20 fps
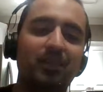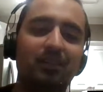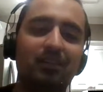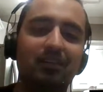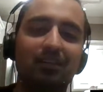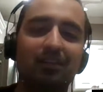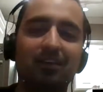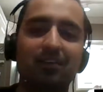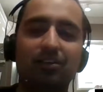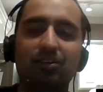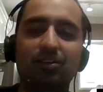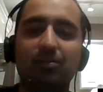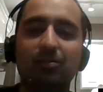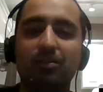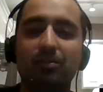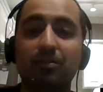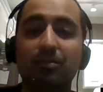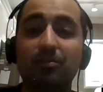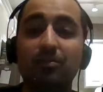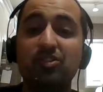
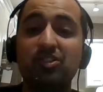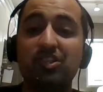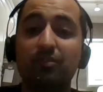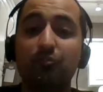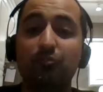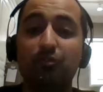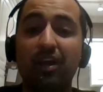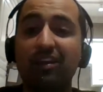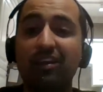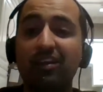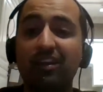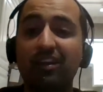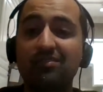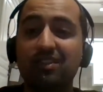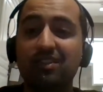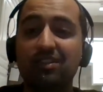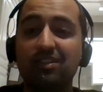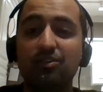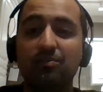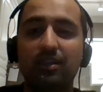remember we used to get
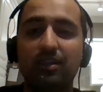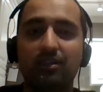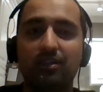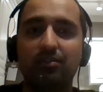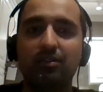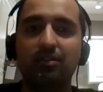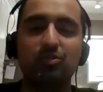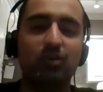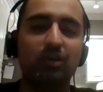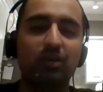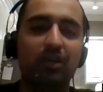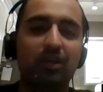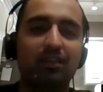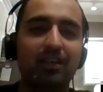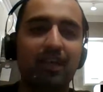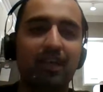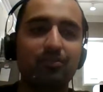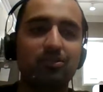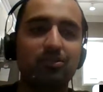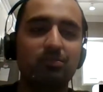rankings. You'd be the
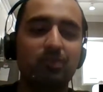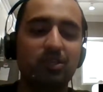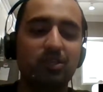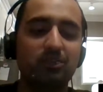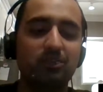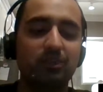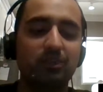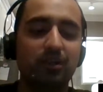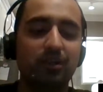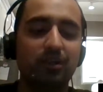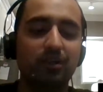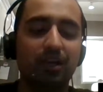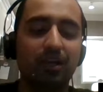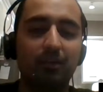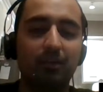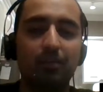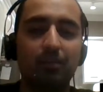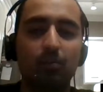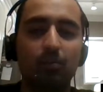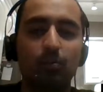28,000th best player. I
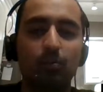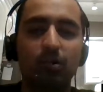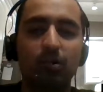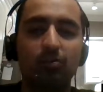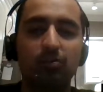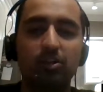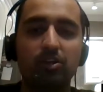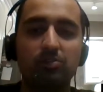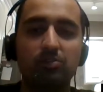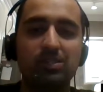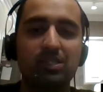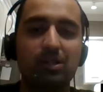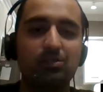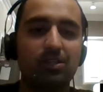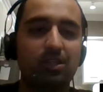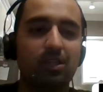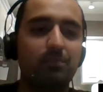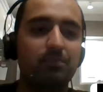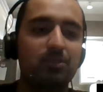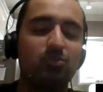remember one Christmas I
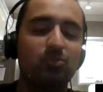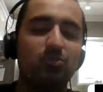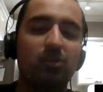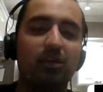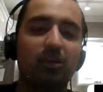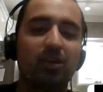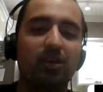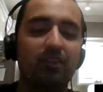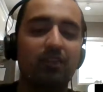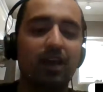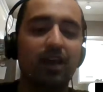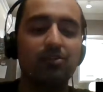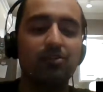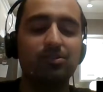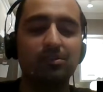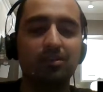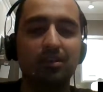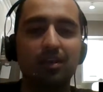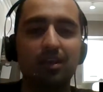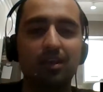was up to
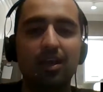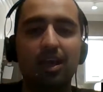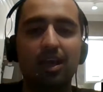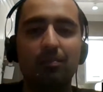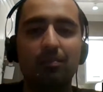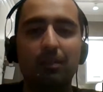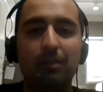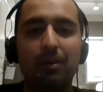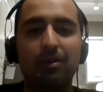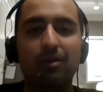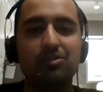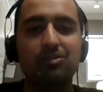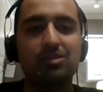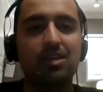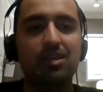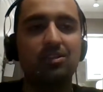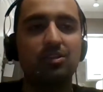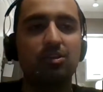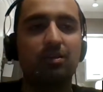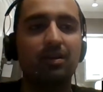28,000. My parents
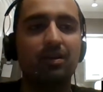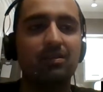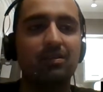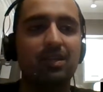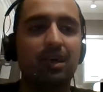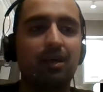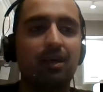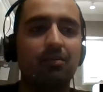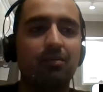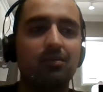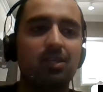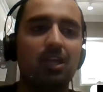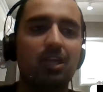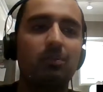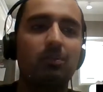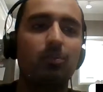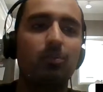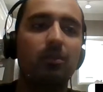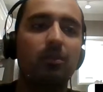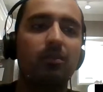decided to go out of town and take me with